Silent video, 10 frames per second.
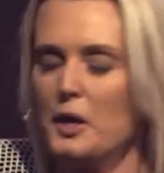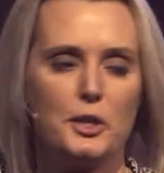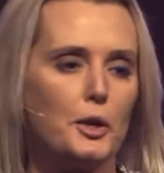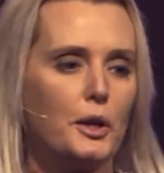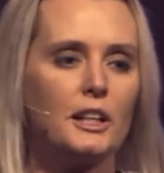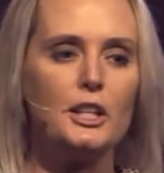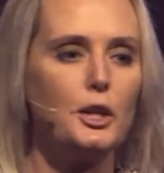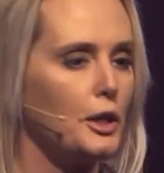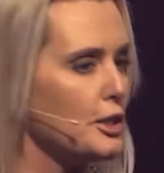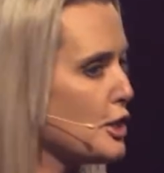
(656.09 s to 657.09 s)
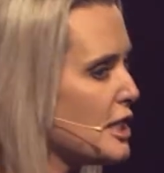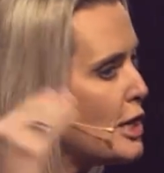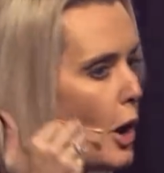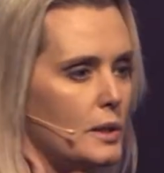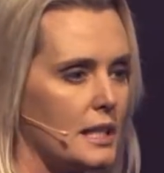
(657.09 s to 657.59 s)
you can, you can just
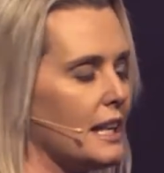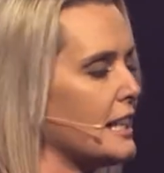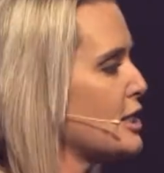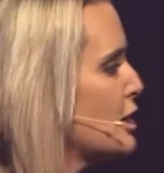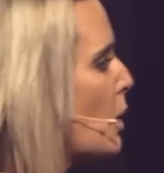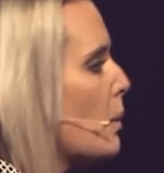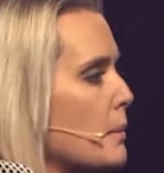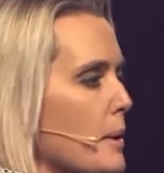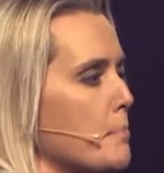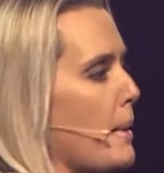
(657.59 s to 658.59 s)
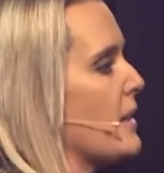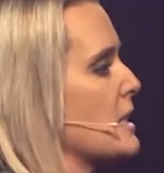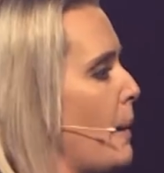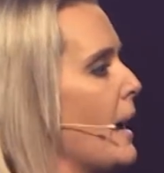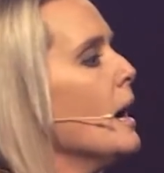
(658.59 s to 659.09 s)
note it because you don't want to be
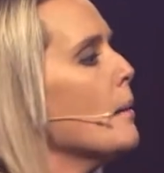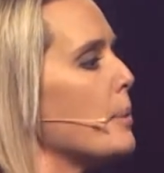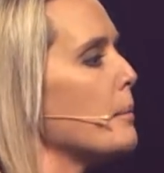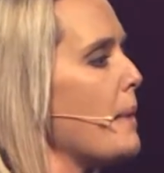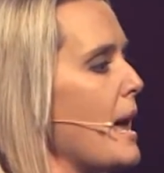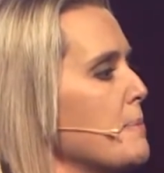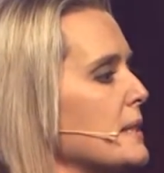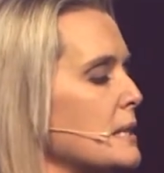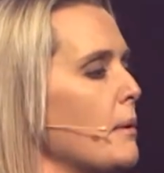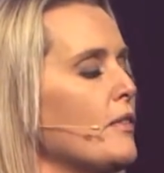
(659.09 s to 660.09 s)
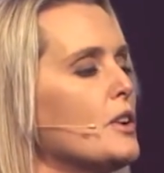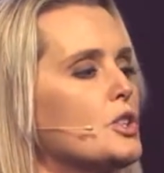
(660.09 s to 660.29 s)
embarrassed by it. But maybe some of you